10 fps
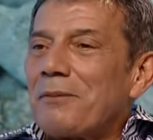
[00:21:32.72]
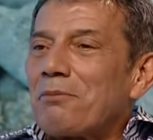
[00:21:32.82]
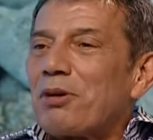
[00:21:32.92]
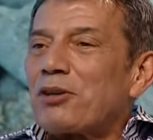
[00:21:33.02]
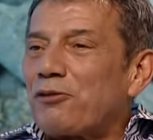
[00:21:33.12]

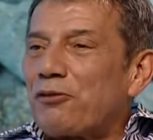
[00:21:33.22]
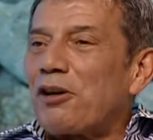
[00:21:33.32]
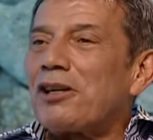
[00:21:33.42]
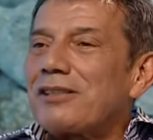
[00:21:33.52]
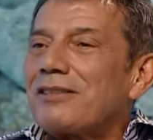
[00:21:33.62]
But
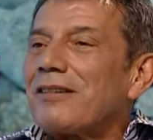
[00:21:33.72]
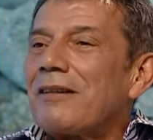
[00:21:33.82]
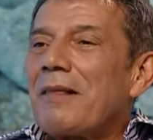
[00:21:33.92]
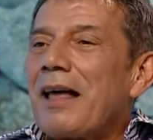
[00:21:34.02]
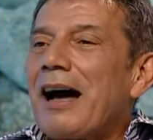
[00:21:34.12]
first,
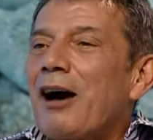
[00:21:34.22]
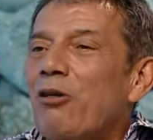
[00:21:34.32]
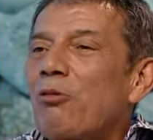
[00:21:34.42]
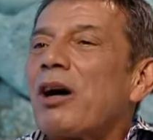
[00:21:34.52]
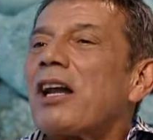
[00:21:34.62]
I
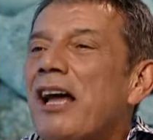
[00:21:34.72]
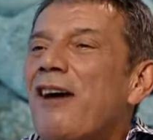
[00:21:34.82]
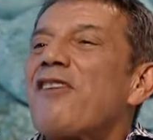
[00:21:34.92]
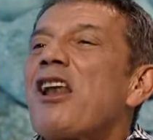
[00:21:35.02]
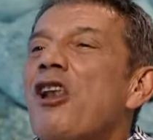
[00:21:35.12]
want to
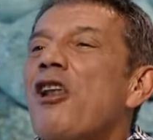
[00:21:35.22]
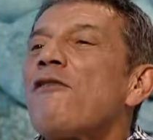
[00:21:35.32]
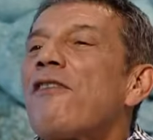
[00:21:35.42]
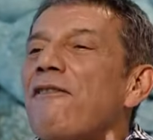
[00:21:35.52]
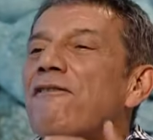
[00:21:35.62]
have a
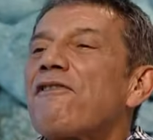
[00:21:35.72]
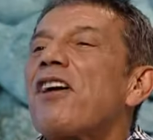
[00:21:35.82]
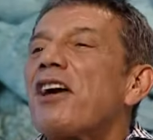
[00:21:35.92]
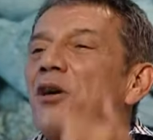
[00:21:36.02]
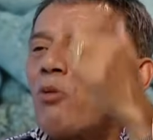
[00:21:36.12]
love
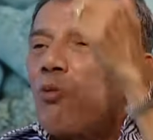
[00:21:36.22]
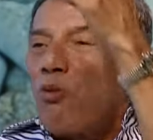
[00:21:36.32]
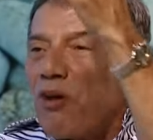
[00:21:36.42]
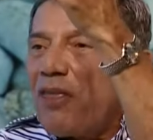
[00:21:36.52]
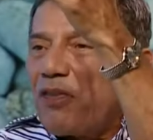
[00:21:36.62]
affair
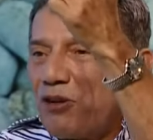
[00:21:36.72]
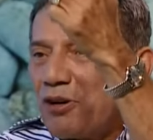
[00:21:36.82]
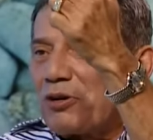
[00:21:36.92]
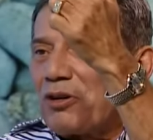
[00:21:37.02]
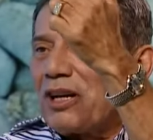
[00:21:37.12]
with
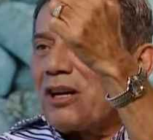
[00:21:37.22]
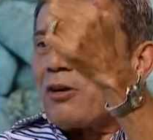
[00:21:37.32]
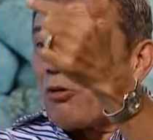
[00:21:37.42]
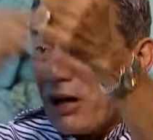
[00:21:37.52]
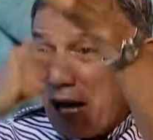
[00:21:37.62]
you.
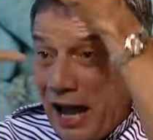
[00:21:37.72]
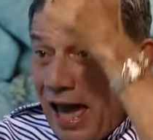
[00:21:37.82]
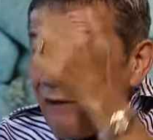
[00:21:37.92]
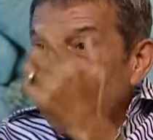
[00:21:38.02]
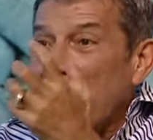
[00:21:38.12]
Mm. When I
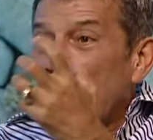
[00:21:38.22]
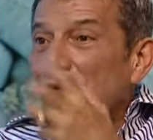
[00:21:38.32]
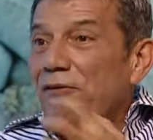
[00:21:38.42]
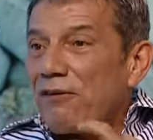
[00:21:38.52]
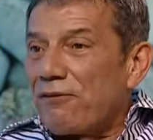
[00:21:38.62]
have that
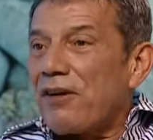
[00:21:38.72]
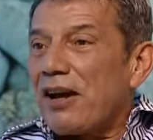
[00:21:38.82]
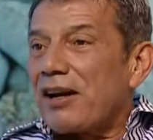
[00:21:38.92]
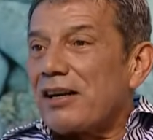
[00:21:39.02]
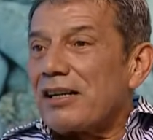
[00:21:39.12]
love
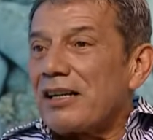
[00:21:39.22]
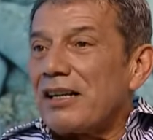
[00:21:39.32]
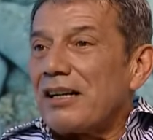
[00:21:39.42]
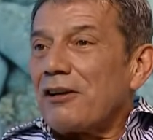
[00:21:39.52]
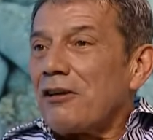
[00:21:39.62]
affair,
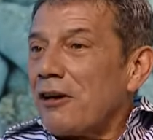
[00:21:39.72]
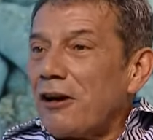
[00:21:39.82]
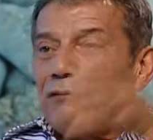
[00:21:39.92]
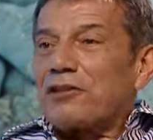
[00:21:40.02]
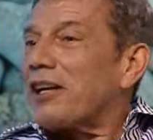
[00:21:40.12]

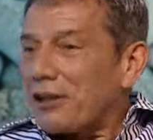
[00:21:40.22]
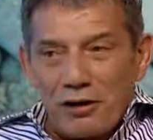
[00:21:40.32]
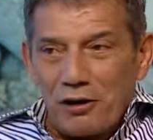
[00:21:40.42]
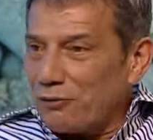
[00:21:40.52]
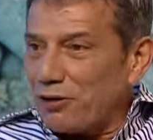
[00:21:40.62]
love take
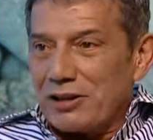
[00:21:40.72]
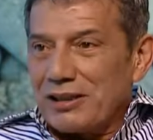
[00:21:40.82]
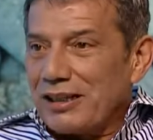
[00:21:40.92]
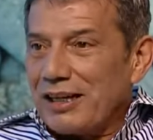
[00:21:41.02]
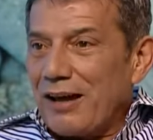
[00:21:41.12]
over,
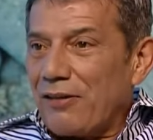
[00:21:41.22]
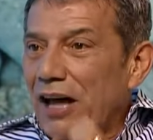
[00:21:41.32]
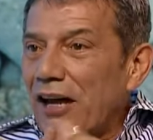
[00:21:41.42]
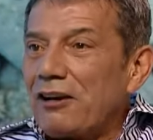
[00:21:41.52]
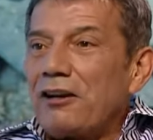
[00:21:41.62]
mm. and
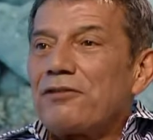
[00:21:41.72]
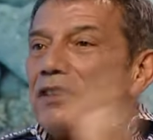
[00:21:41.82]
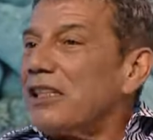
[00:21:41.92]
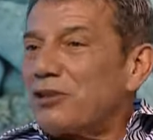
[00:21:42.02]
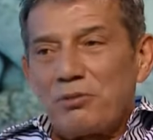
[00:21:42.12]
that love
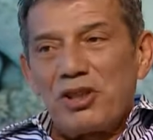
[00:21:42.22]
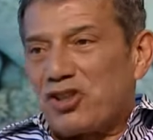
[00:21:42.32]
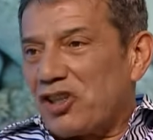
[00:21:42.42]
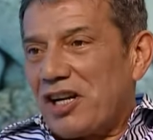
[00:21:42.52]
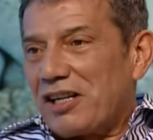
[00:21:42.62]
need to be
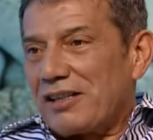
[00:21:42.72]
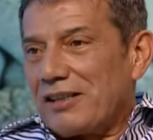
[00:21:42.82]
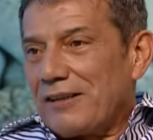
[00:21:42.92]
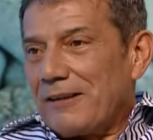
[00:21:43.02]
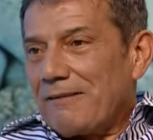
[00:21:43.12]
shared.
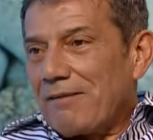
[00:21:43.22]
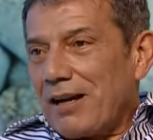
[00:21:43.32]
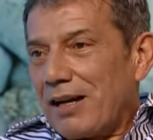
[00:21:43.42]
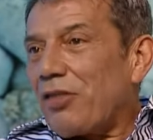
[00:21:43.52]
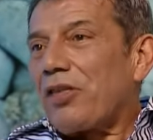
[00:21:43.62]
Mm.
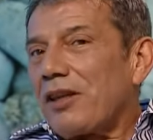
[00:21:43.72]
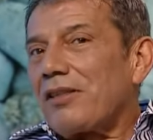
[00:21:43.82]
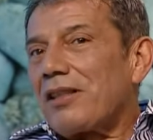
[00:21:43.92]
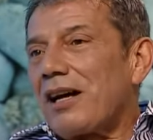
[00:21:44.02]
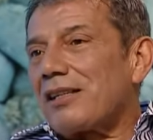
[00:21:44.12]
I
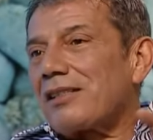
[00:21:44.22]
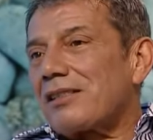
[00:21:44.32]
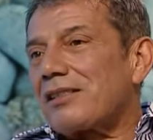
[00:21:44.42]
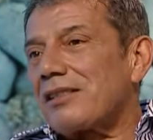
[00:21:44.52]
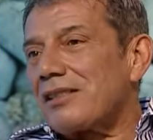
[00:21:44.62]
think that's
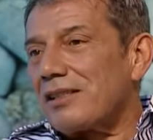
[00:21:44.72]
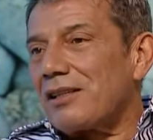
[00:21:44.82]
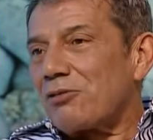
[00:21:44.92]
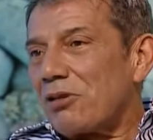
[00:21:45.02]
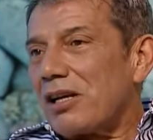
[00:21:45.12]

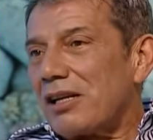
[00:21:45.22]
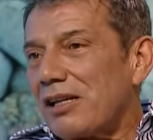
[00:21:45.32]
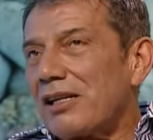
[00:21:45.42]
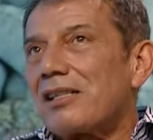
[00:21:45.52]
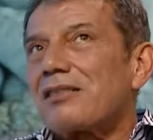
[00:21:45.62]
the way
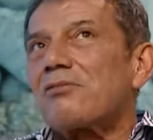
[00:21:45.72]
it is.